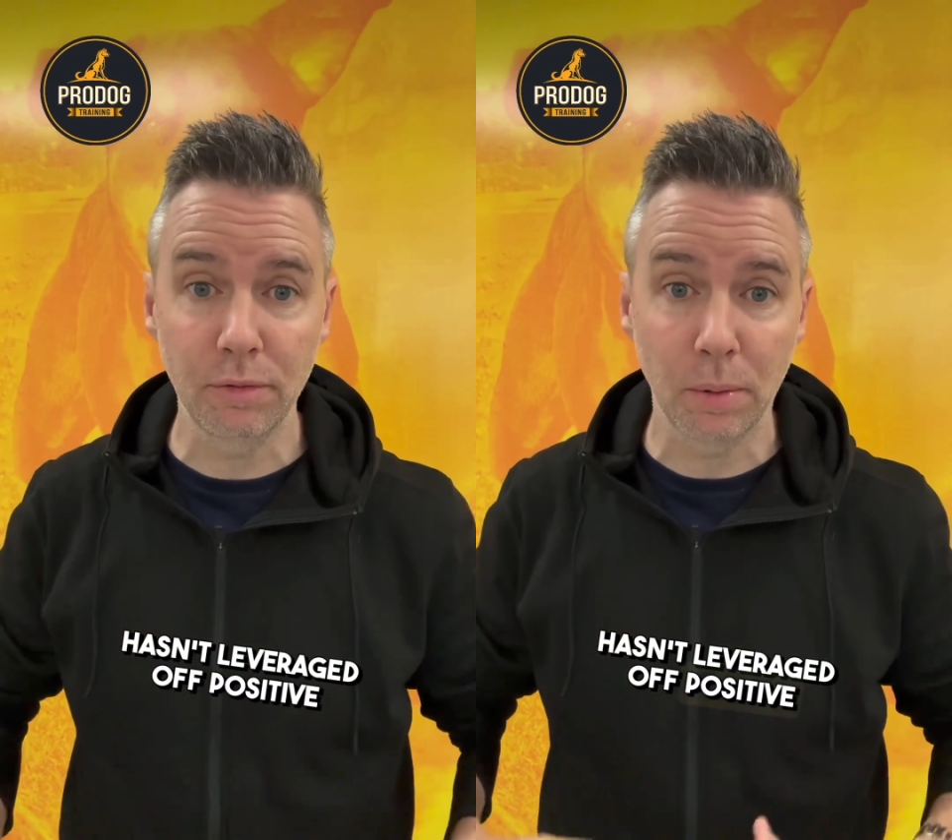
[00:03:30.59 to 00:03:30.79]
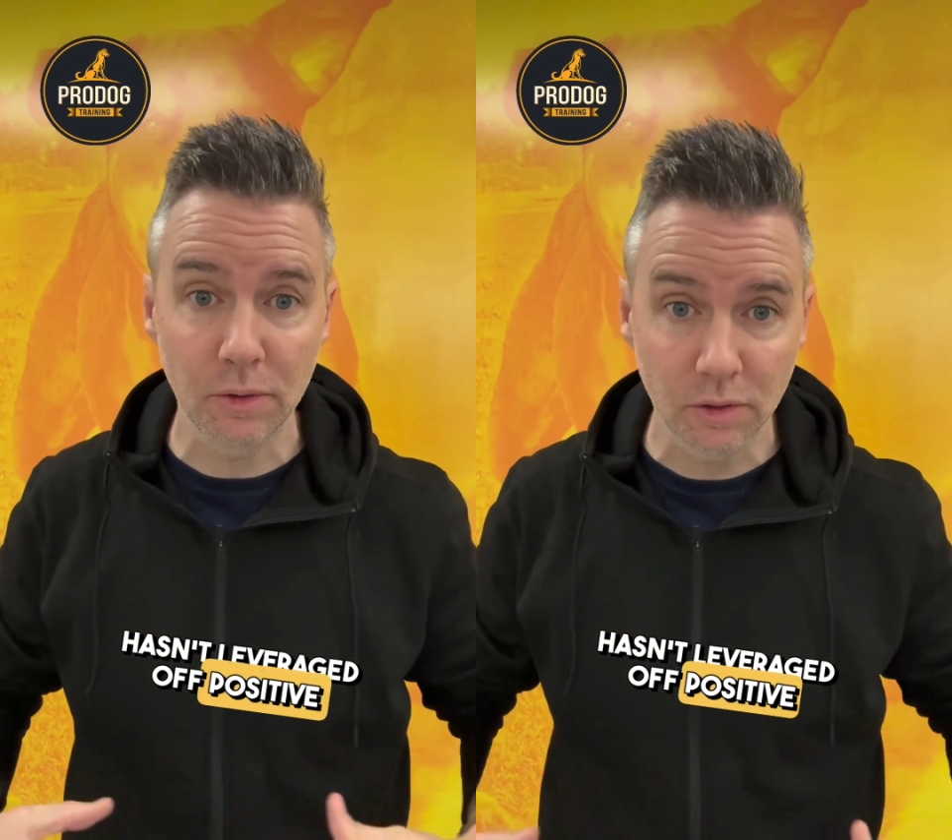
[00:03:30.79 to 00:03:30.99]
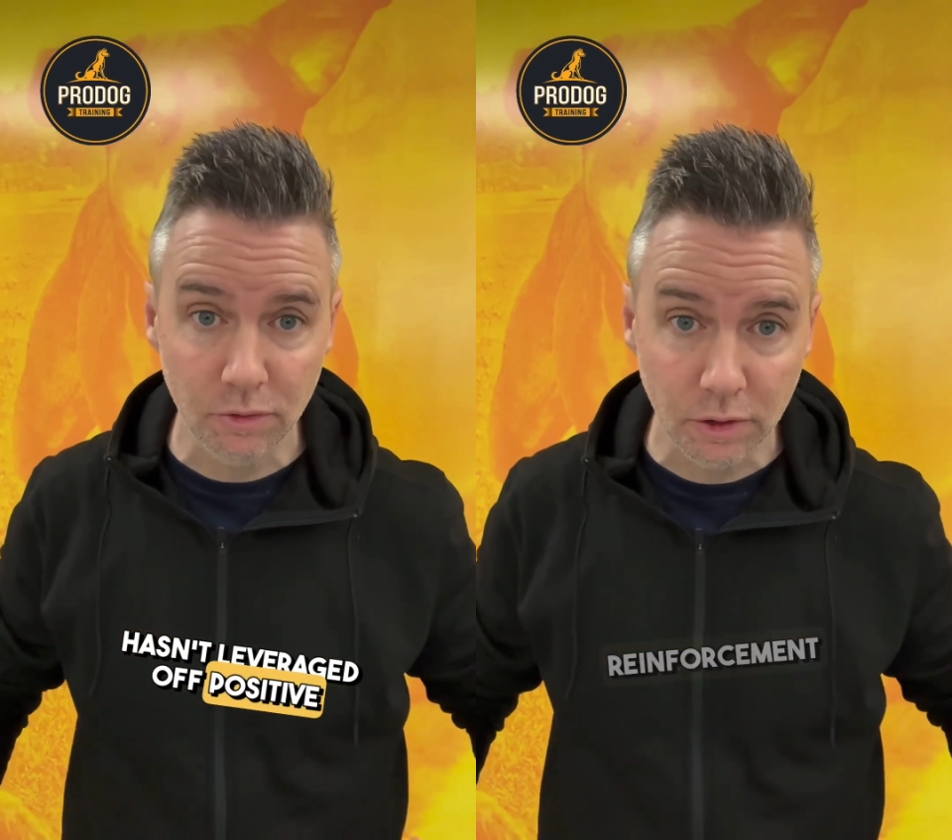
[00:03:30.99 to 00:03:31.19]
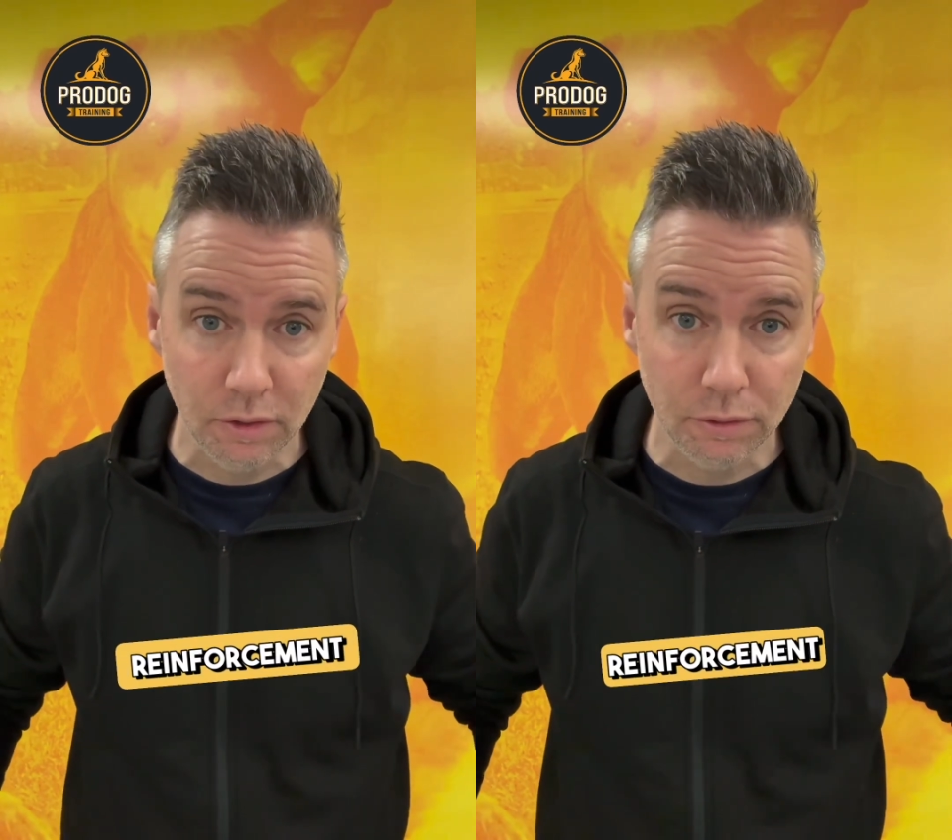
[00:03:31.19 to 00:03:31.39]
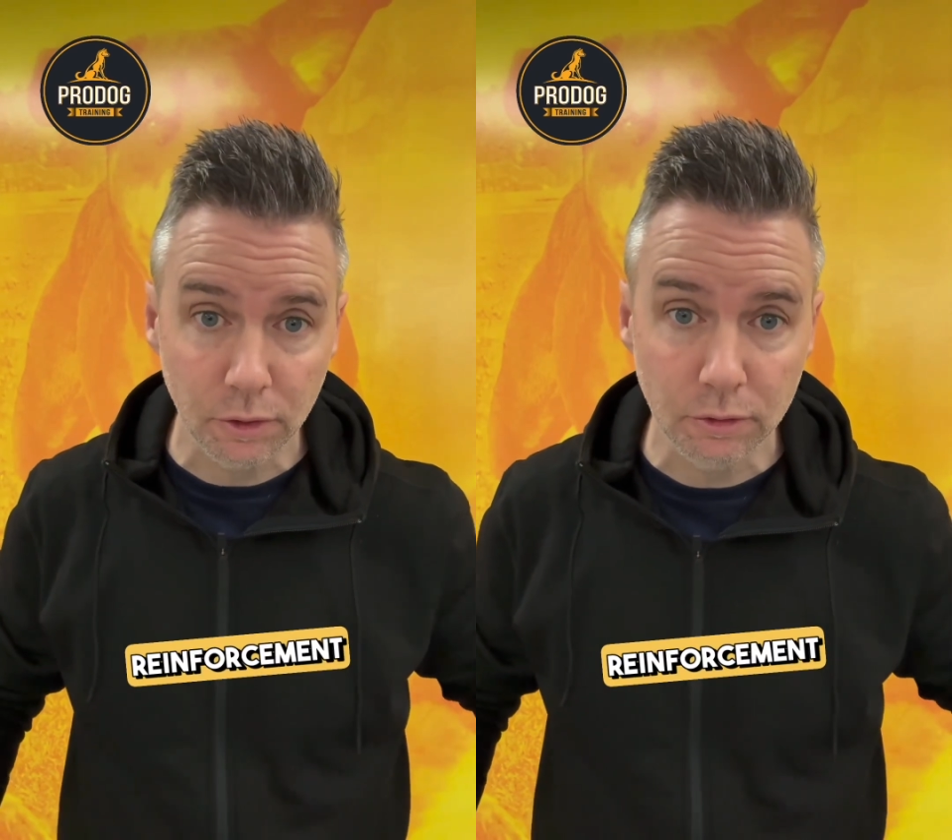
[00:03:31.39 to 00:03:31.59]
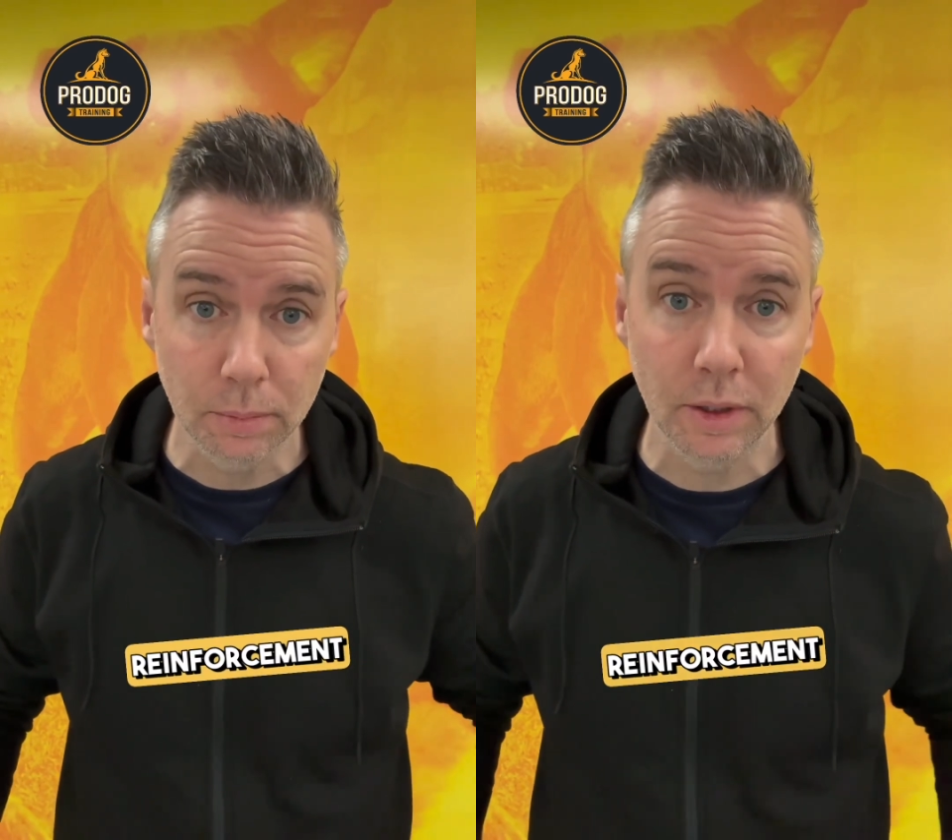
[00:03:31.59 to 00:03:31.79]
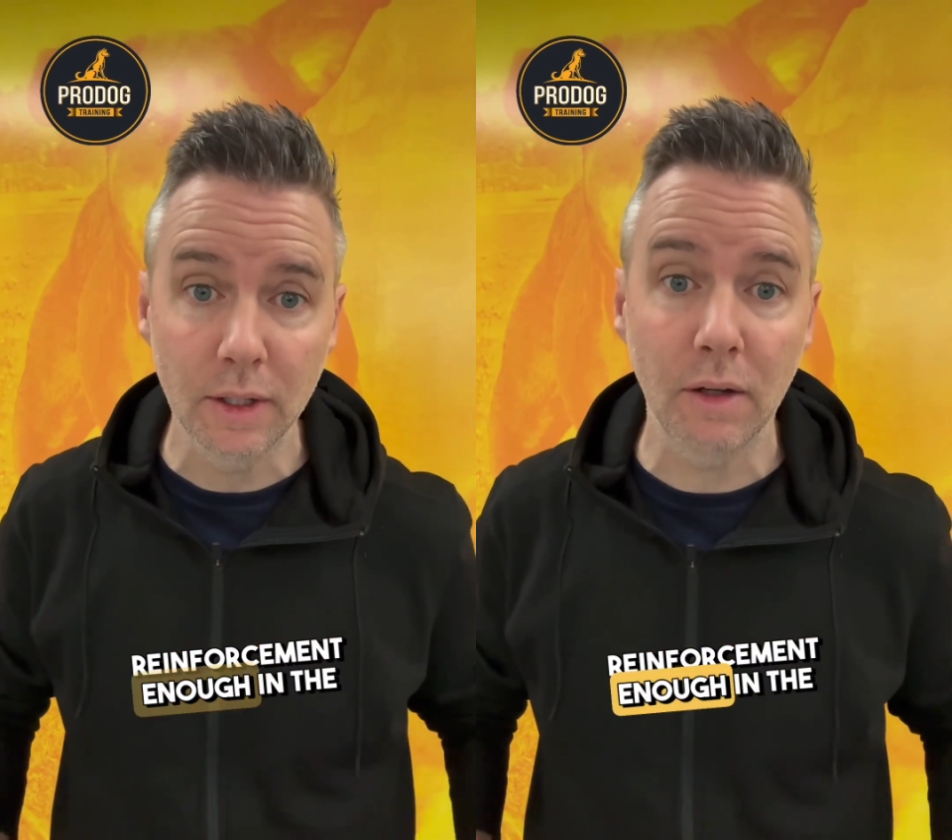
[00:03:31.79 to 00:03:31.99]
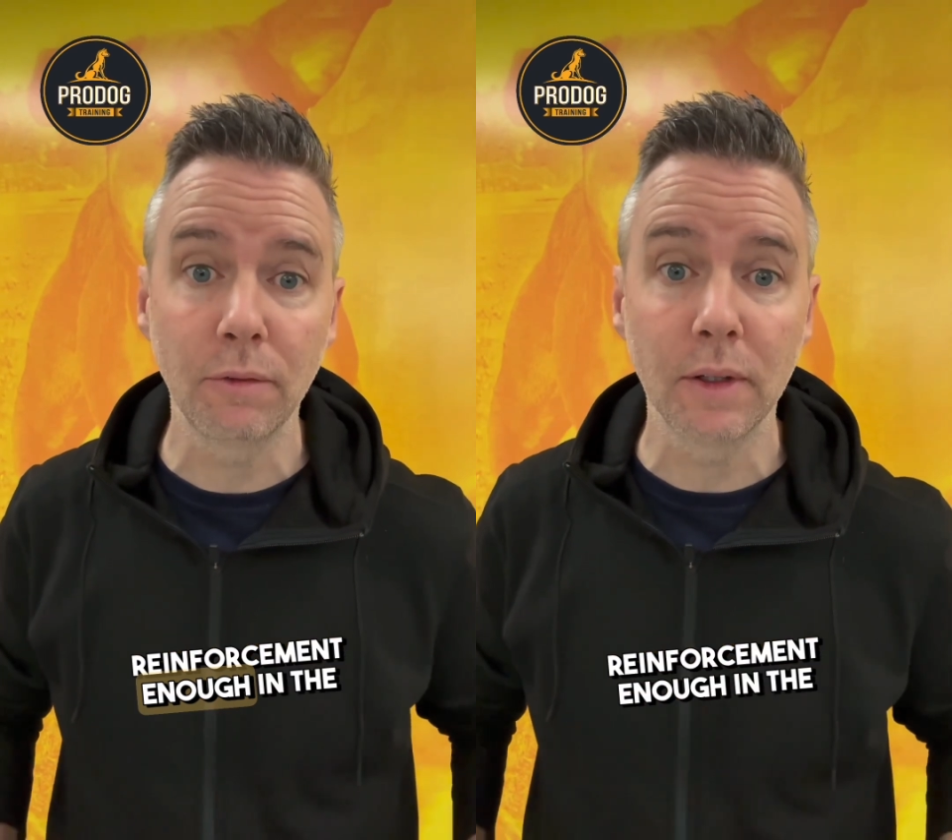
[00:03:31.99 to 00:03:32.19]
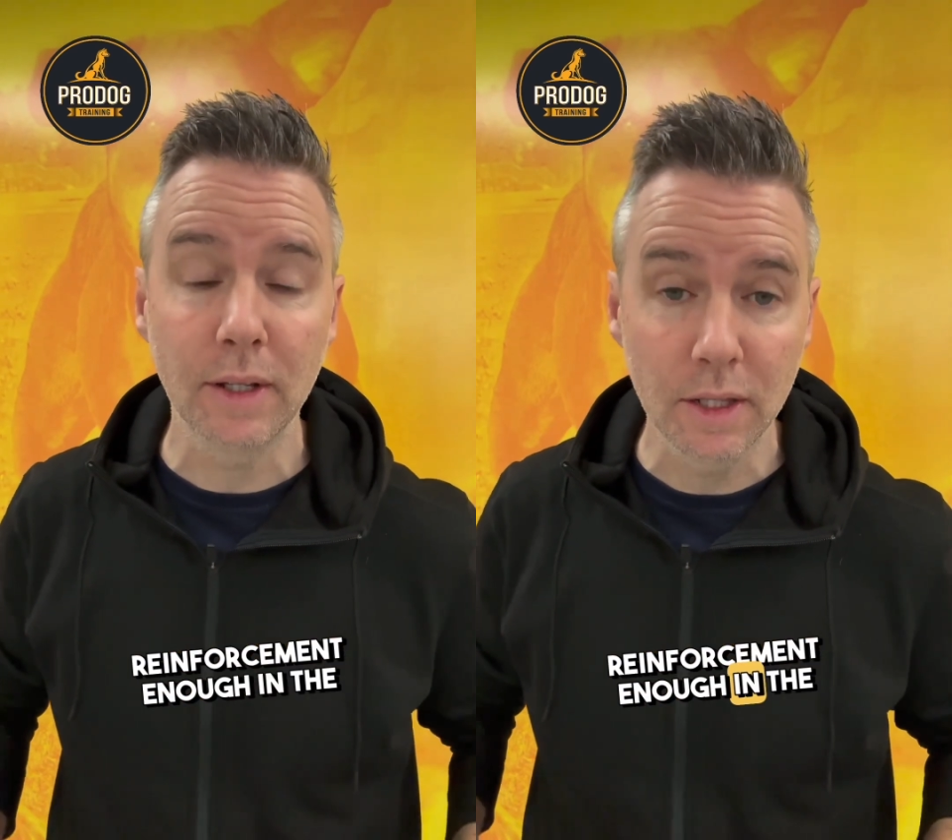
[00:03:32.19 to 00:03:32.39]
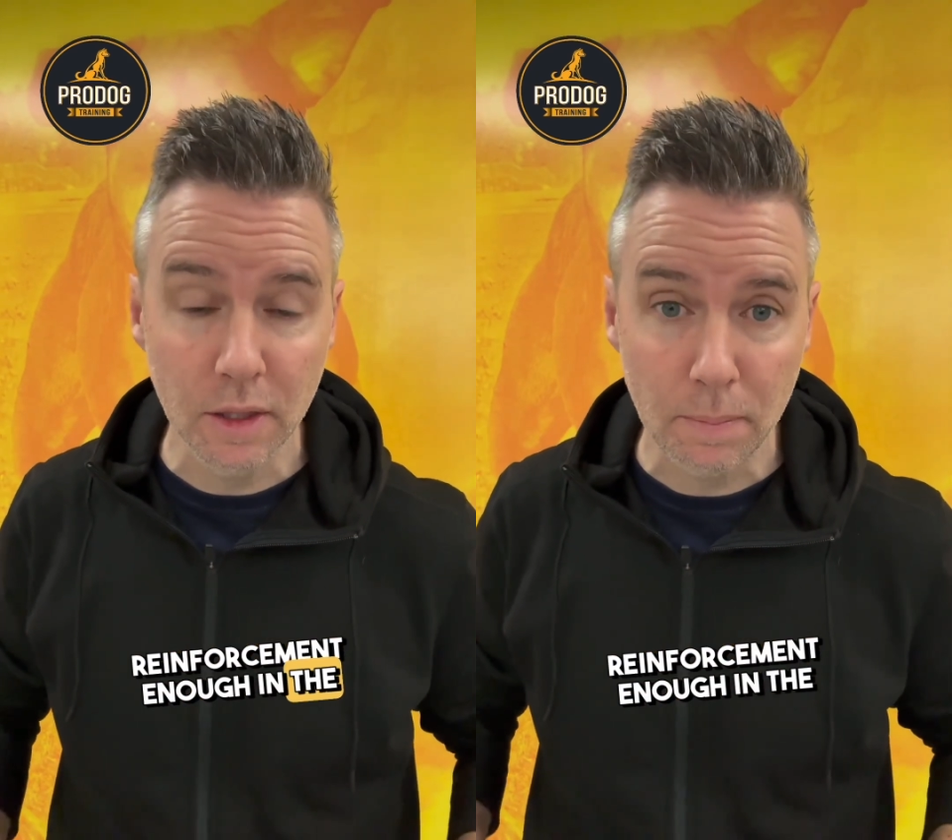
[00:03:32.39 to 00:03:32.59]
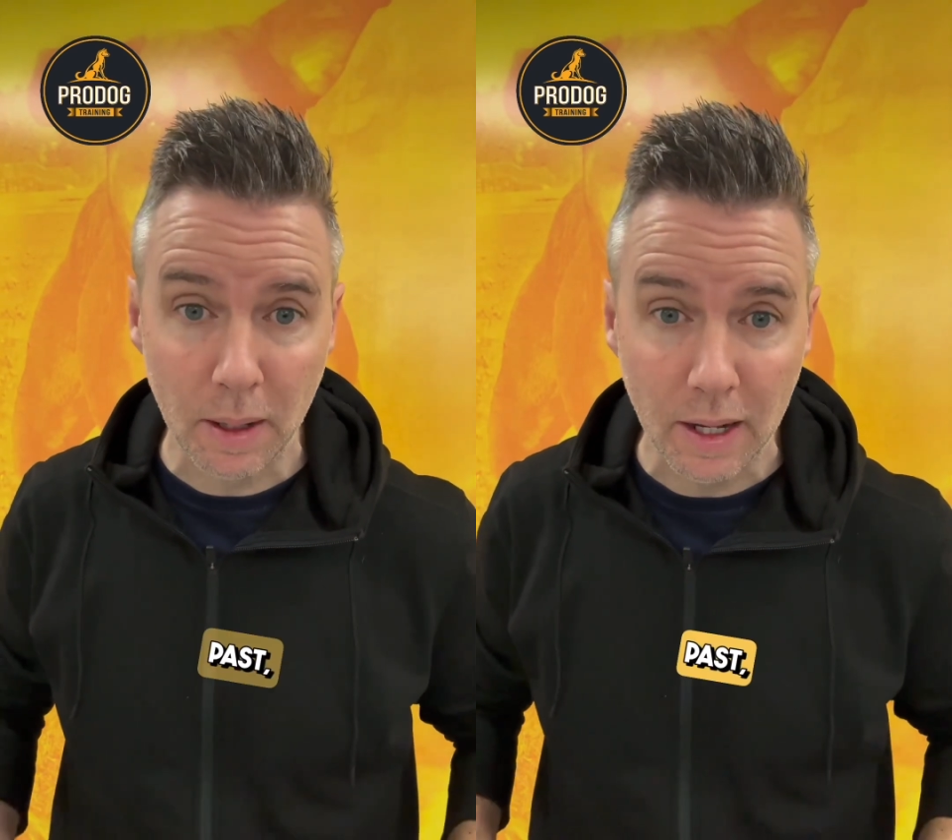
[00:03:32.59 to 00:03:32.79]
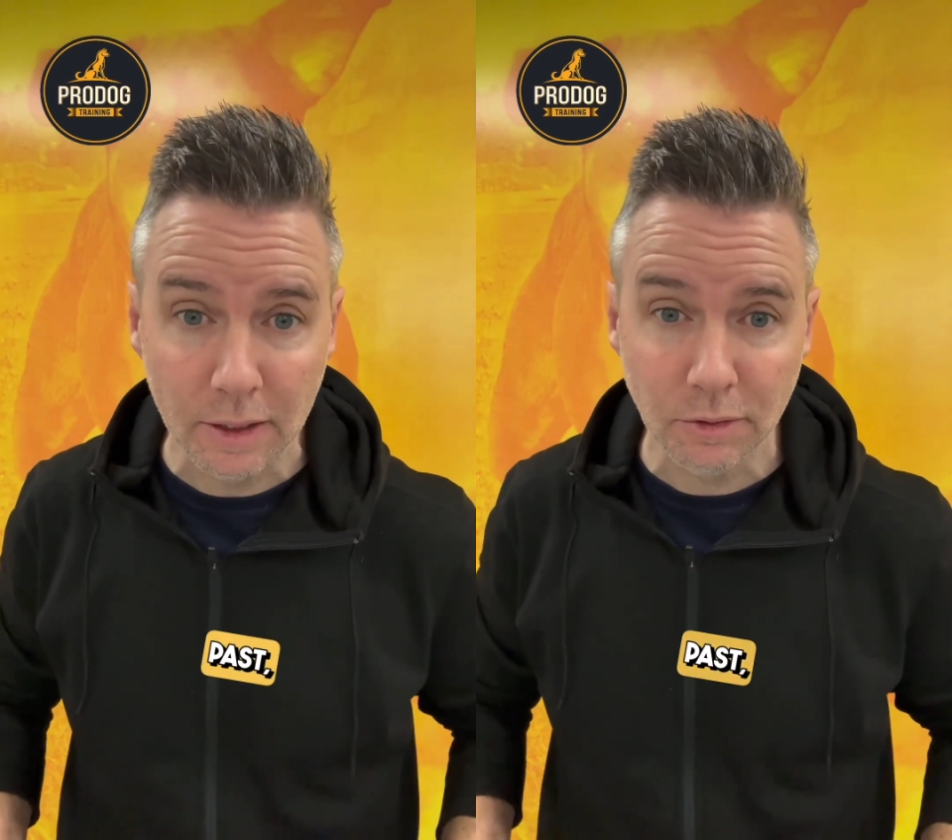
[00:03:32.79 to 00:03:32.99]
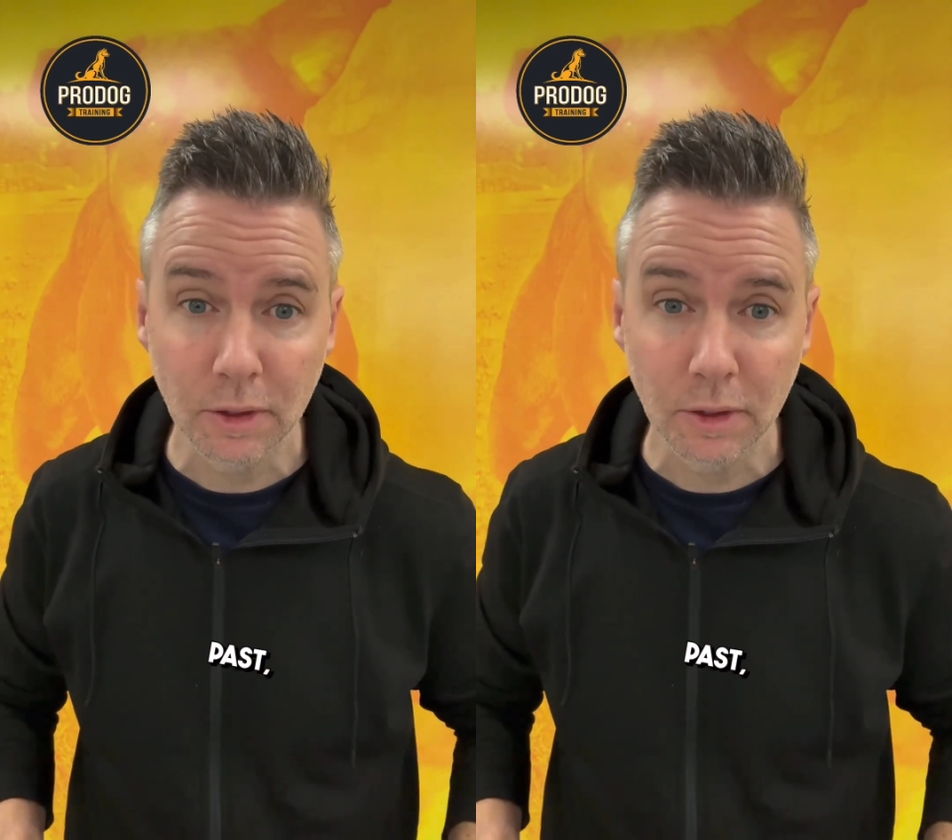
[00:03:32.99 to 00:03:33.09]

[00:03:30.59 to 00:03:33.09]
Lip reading: positive reinforcement enough in the past,